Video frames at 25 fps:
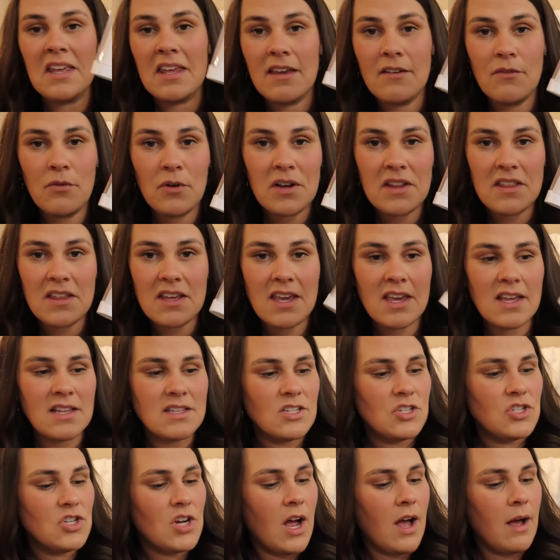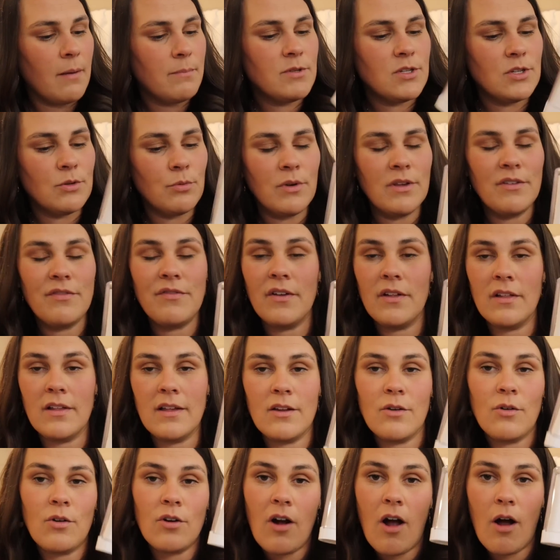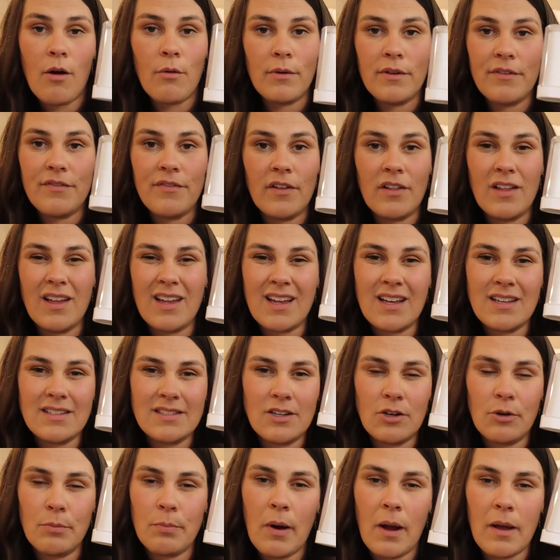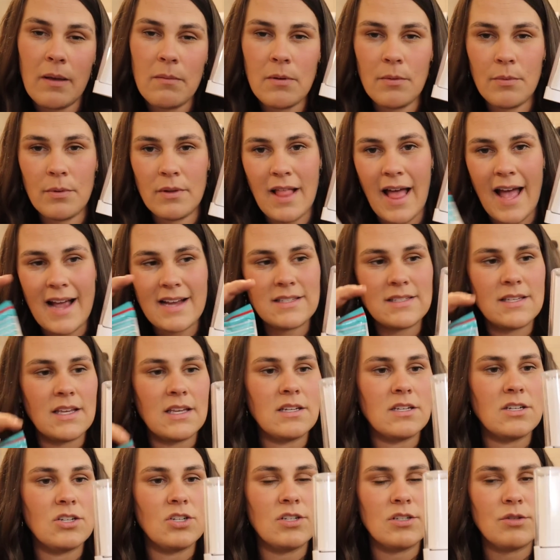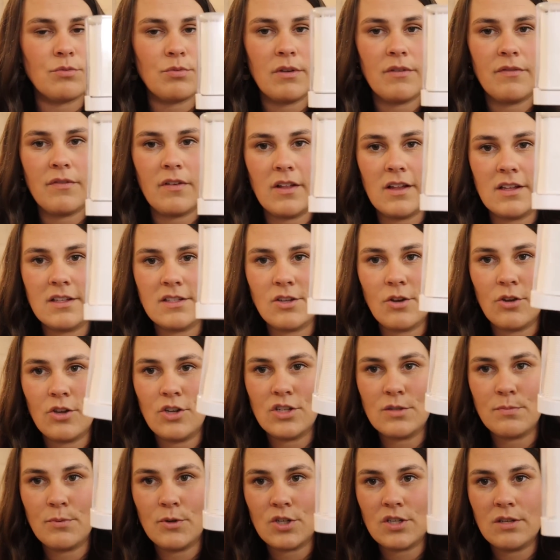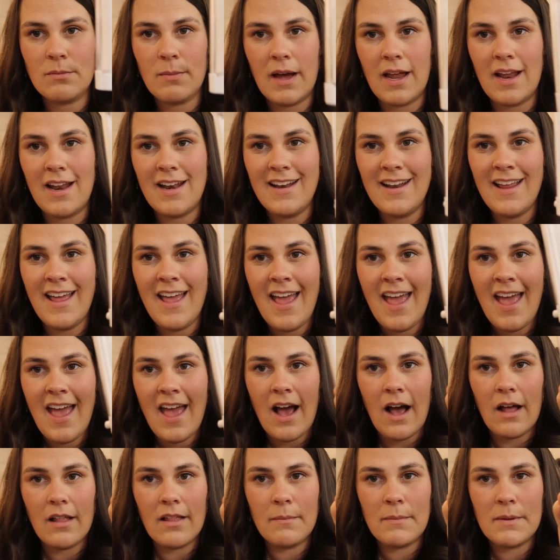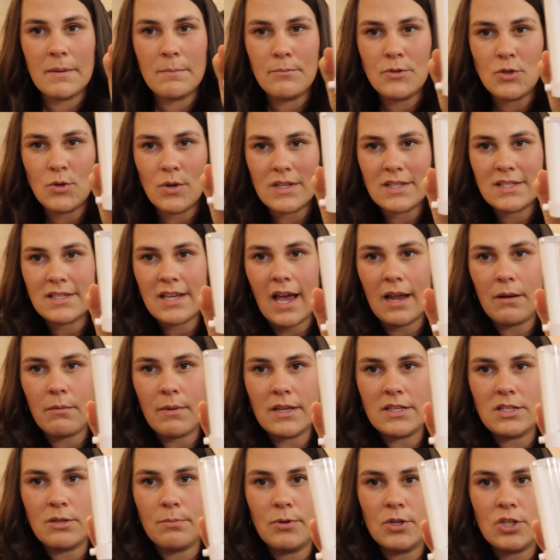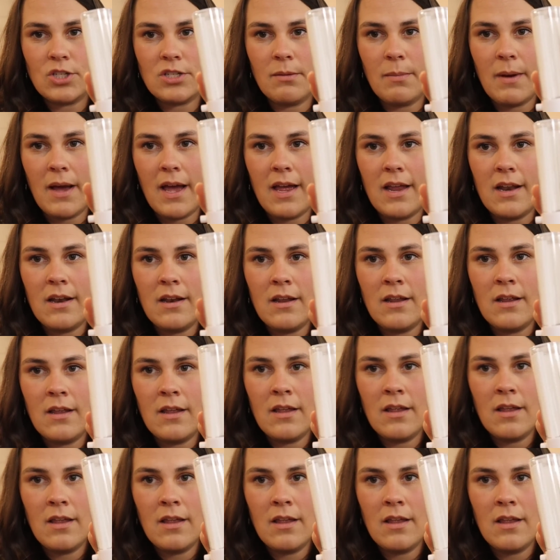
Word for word: give one of the kids a job to refill it, or I'll refill it because it'll probably be relaxing to just refill it. So you just push the button. Let me do it sideways. You push the button